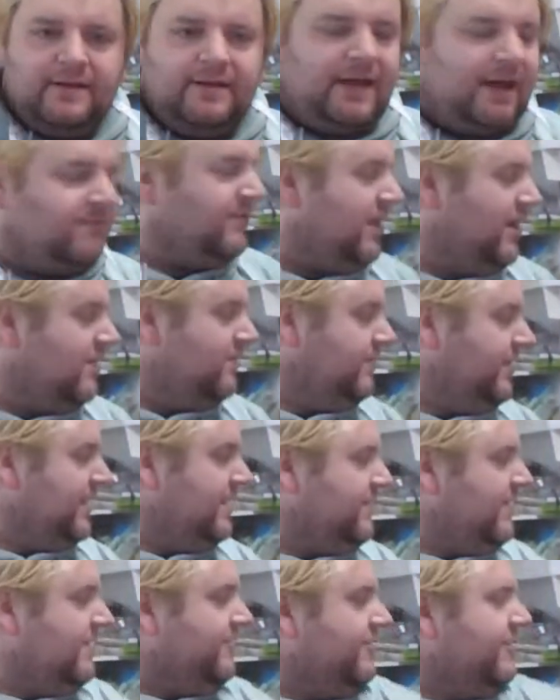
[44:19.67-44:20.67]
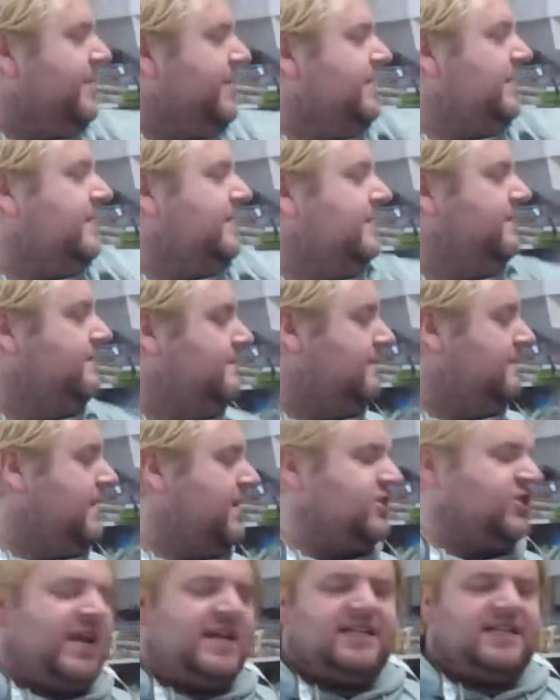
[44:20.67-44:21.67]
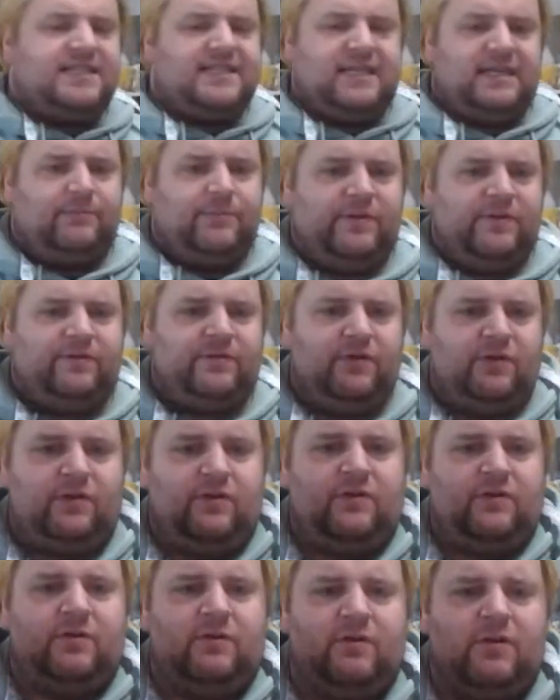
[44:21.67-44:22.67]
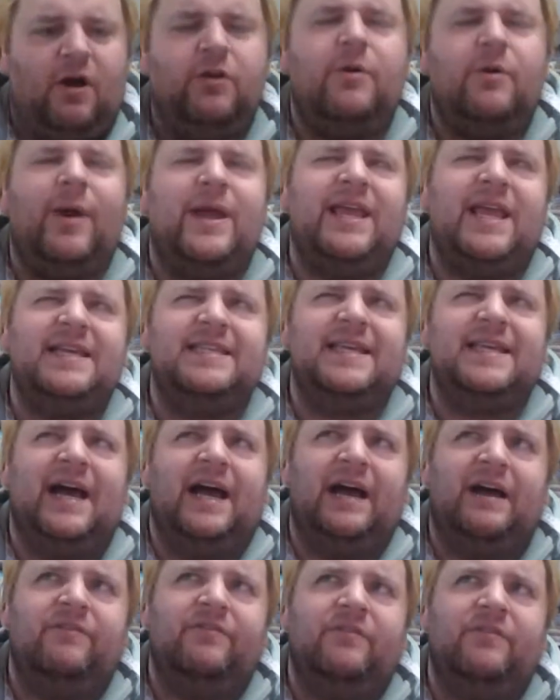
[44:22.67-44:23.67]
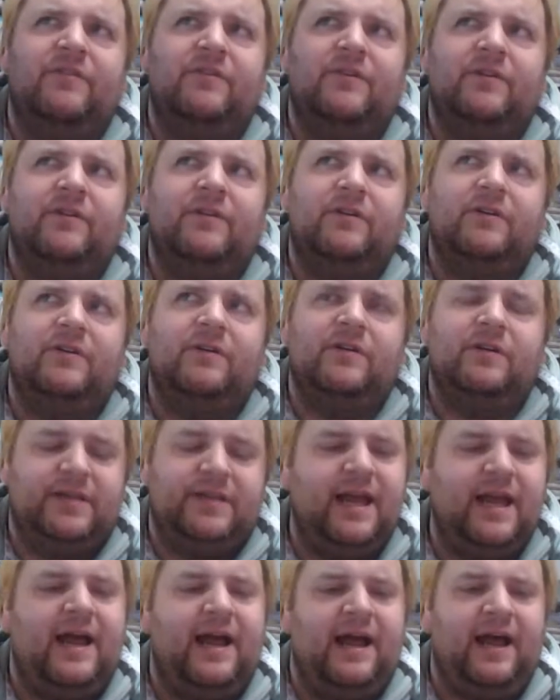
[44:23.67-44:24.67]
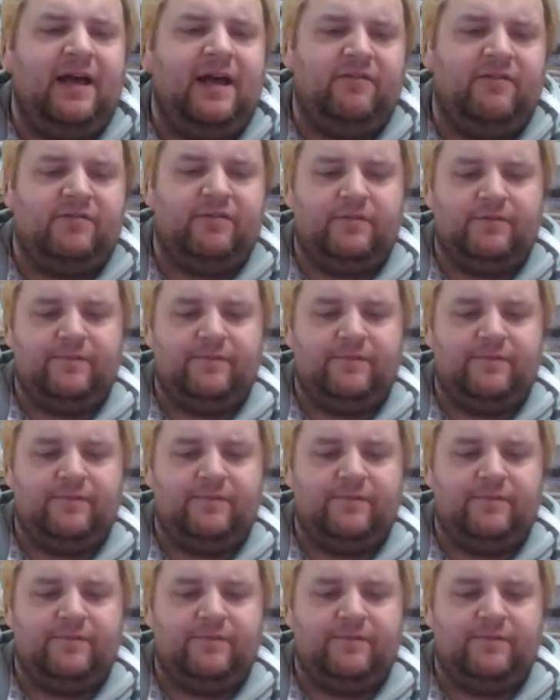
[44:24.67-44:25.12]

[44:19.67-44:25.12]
I don't think I've ever been in a Genting before. Oh, no, wait. Yes, I have. Yeah, I have.